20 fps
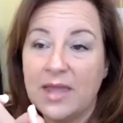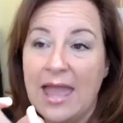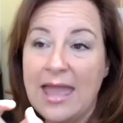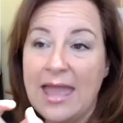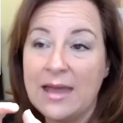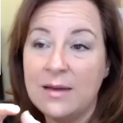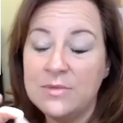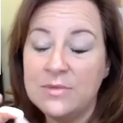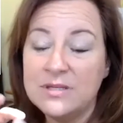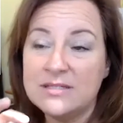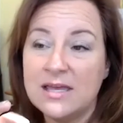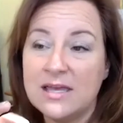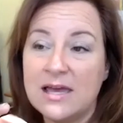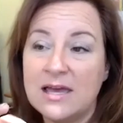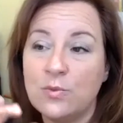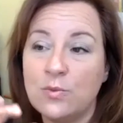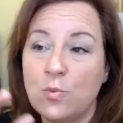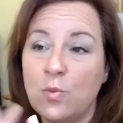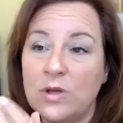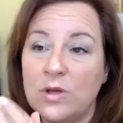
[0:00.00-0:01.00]

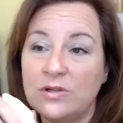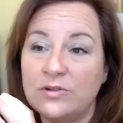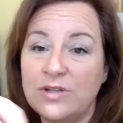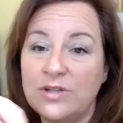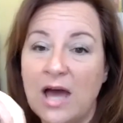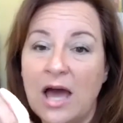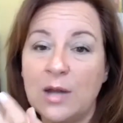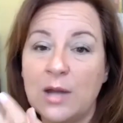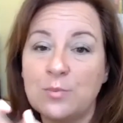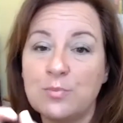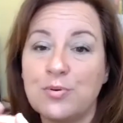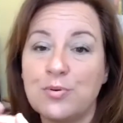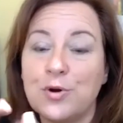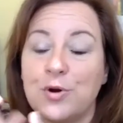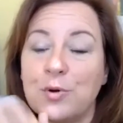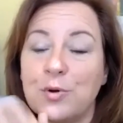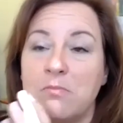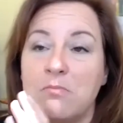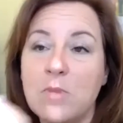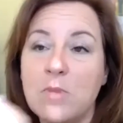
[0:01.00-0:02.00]
Amazon will not
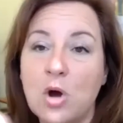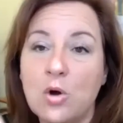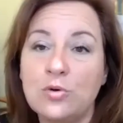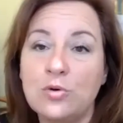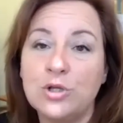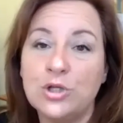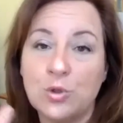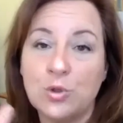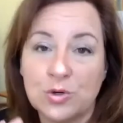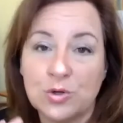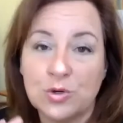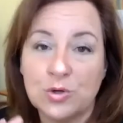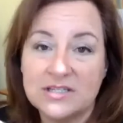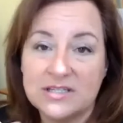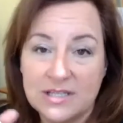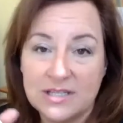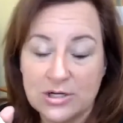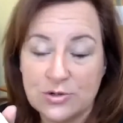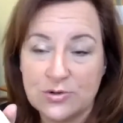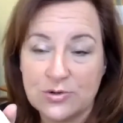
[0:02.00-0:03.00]
promote your
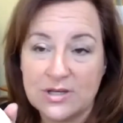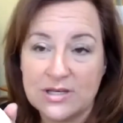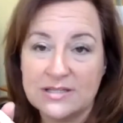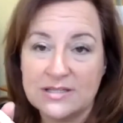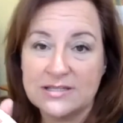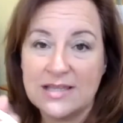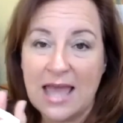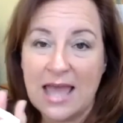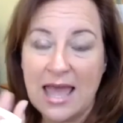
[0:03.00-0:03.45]
series